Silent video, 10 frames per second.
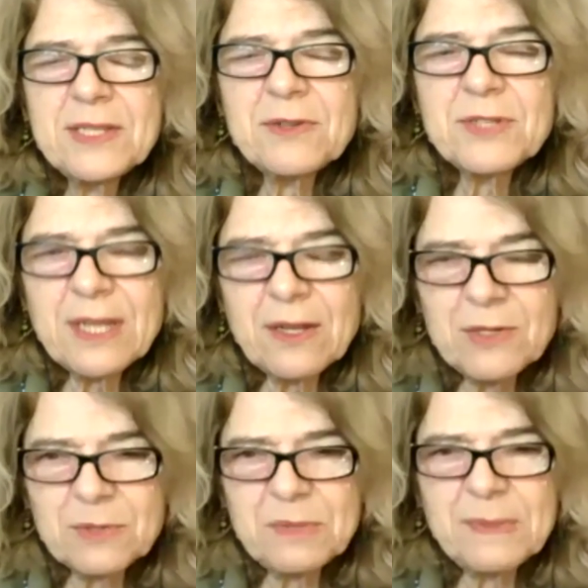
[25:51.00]
interesting. He
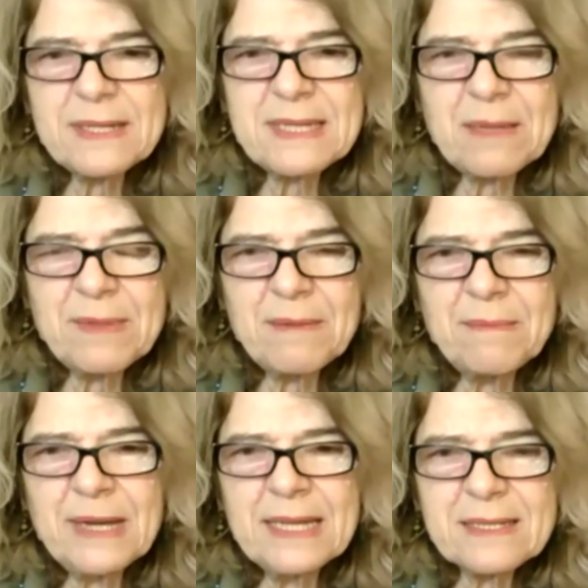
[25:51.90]
talks about some that
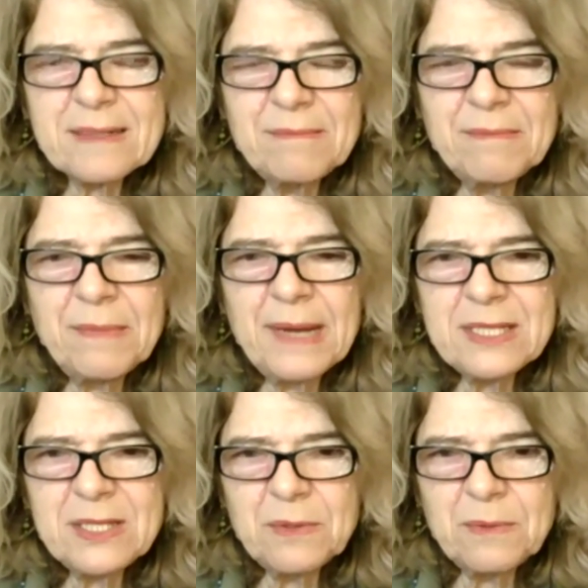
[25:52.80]

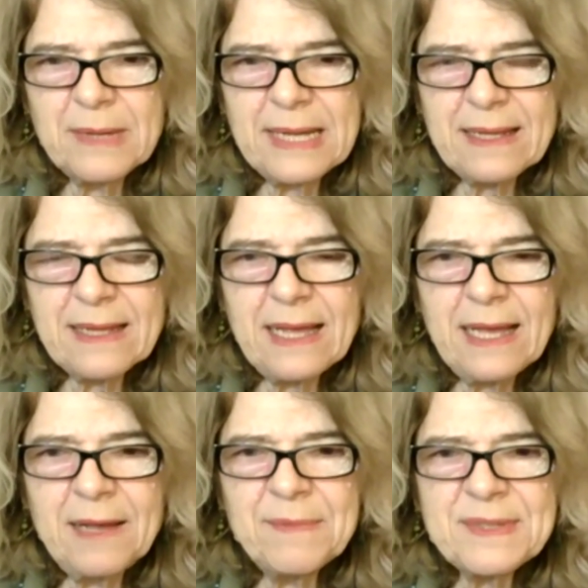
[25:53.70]
might do well.
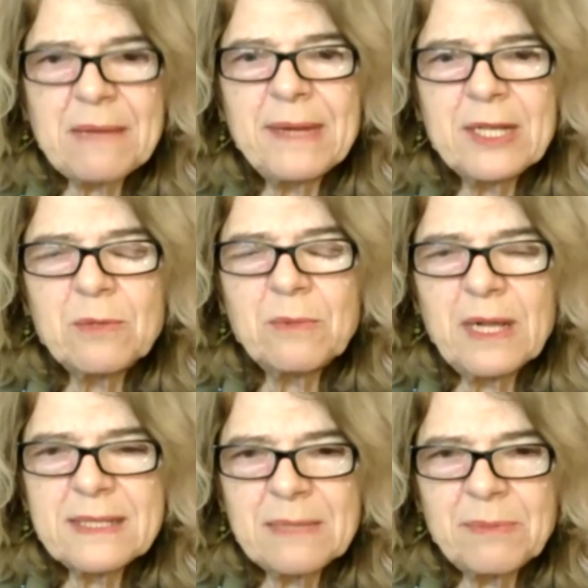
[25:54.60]
Some might do
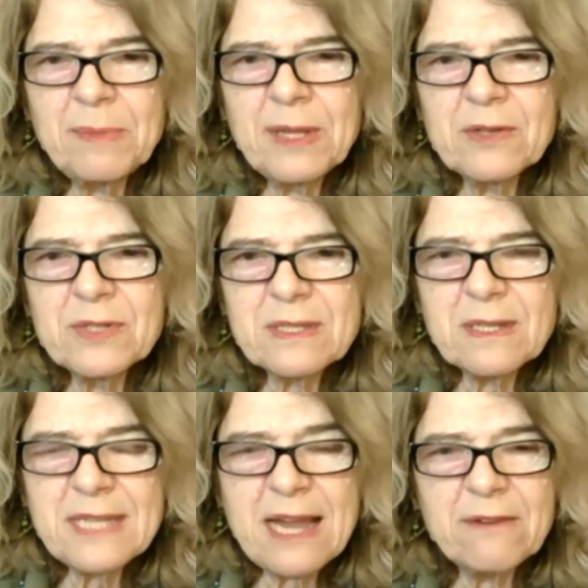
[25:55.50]
well simply because
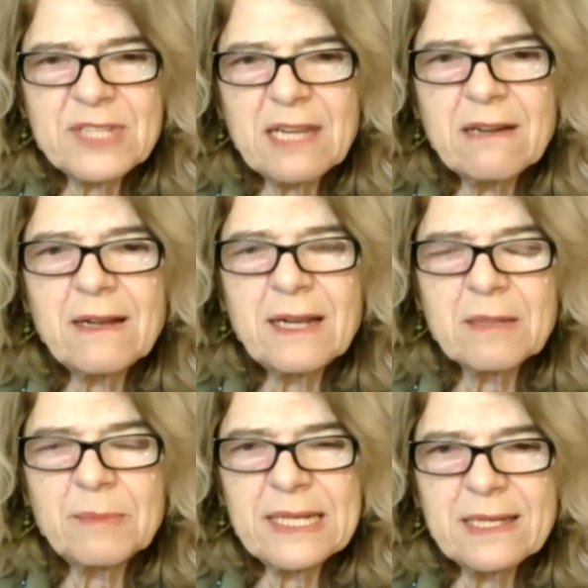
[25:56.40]
the tariffs here are a
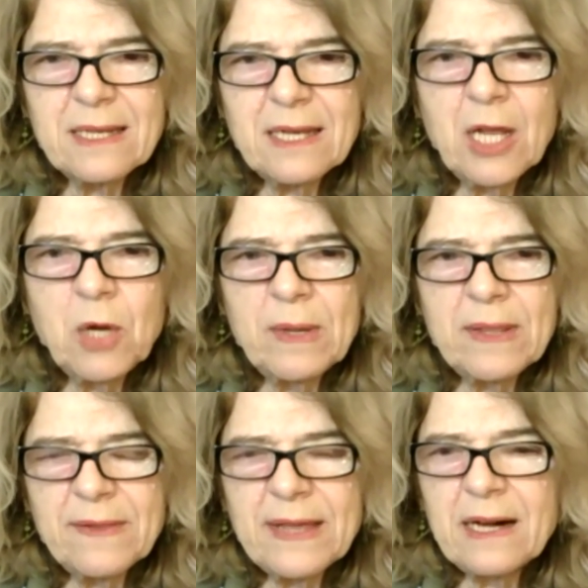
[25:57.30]
little bit lower
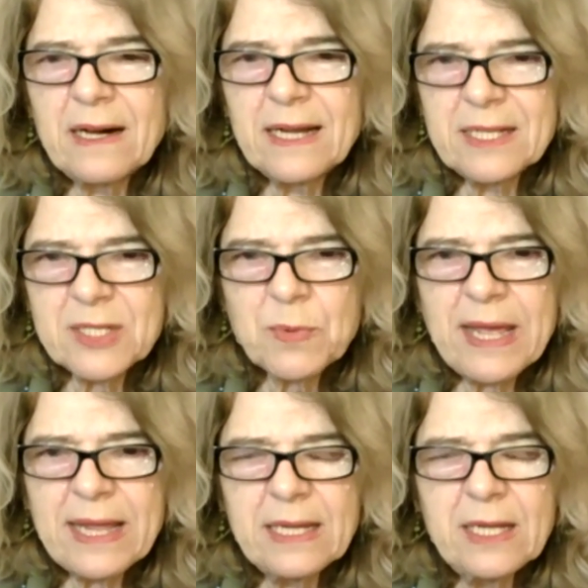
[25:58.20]
than they are
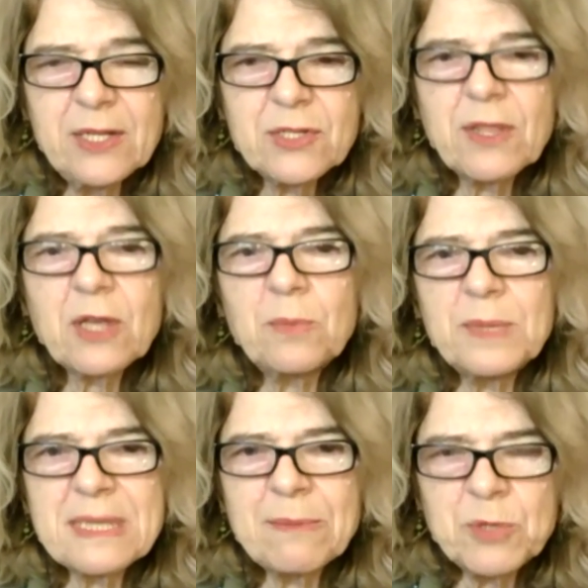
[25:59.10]
elsewhere. So there could
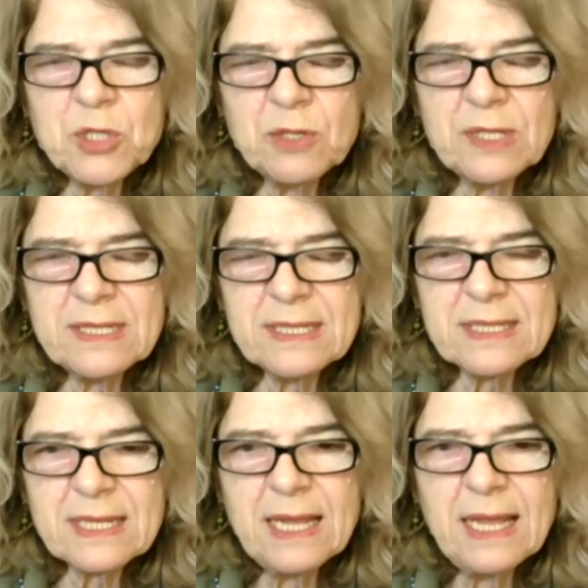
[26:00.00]
be some
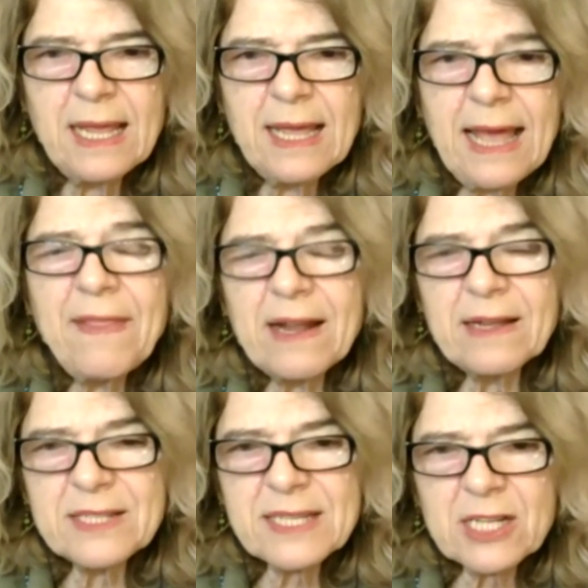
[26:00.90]
opportunities. And there
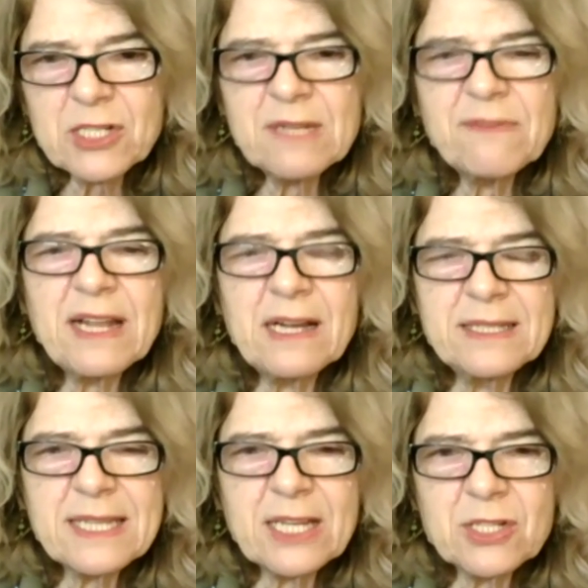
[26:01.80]
are discussions. If there are
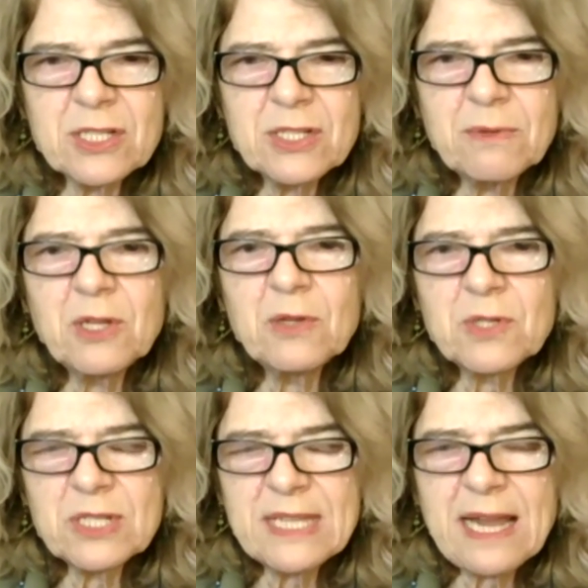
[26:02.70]
discussions to
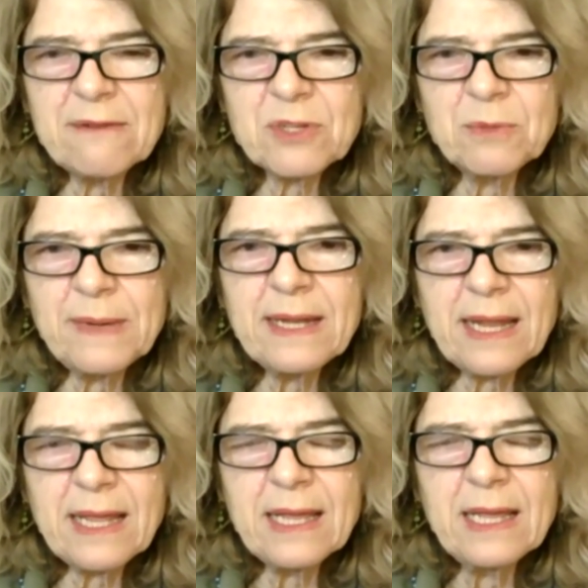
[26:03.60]
reduce those tariffs completely